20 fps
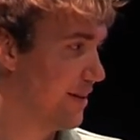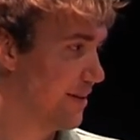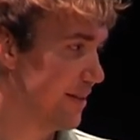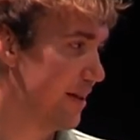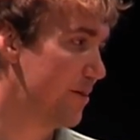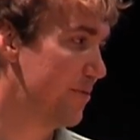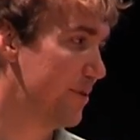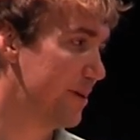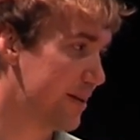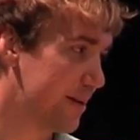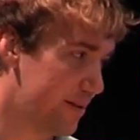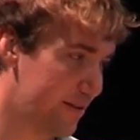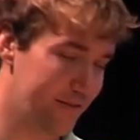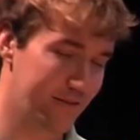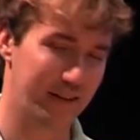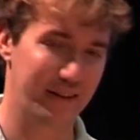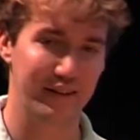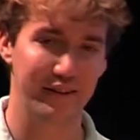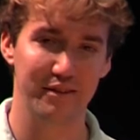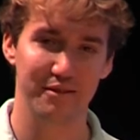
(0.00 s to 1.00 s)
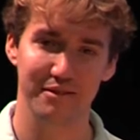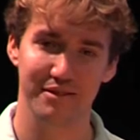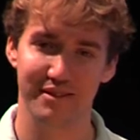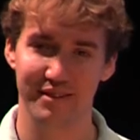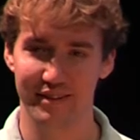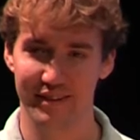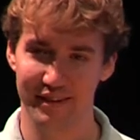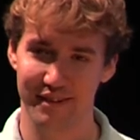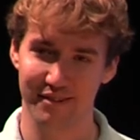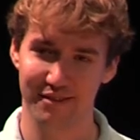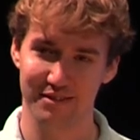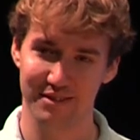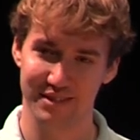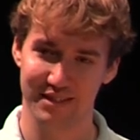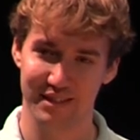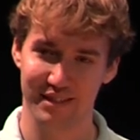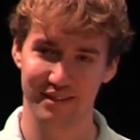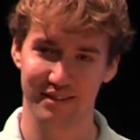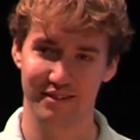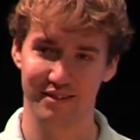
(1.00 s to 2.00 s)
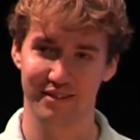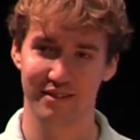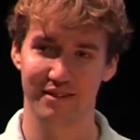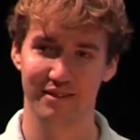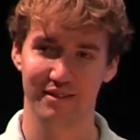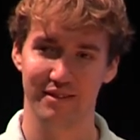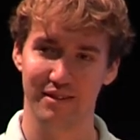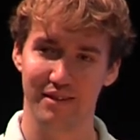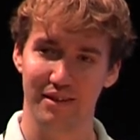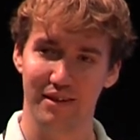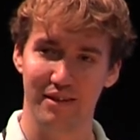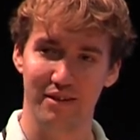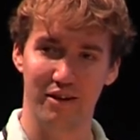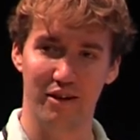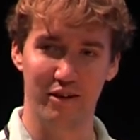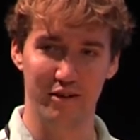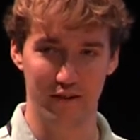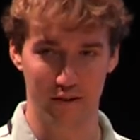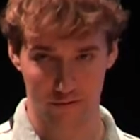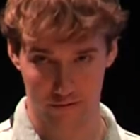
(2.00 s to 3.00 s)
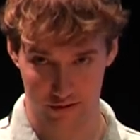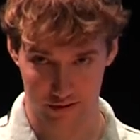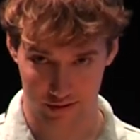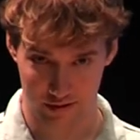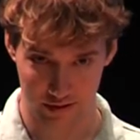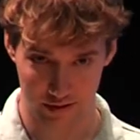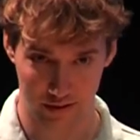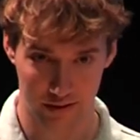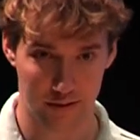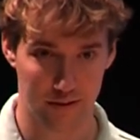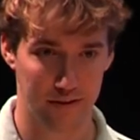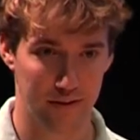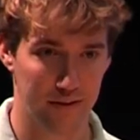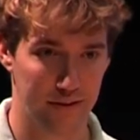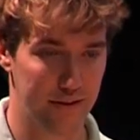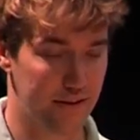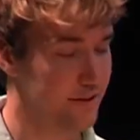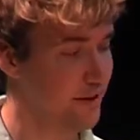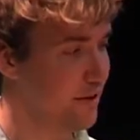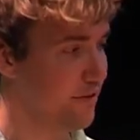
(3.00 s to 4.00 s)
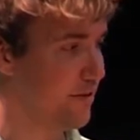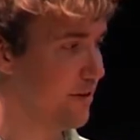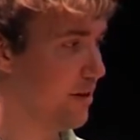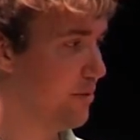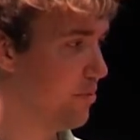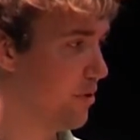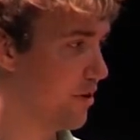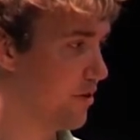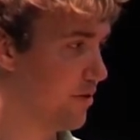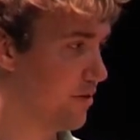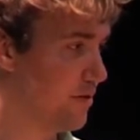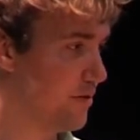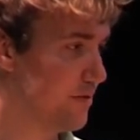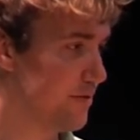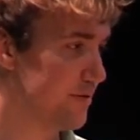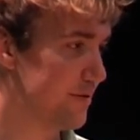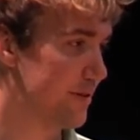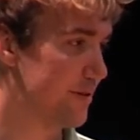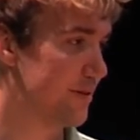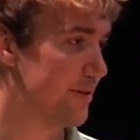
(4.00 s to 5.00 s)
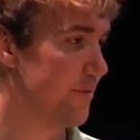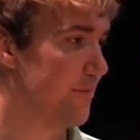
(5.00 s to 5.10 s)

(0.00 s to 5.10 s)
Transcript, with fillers: then we can directly use the digital signature to argue that the integrity part holds.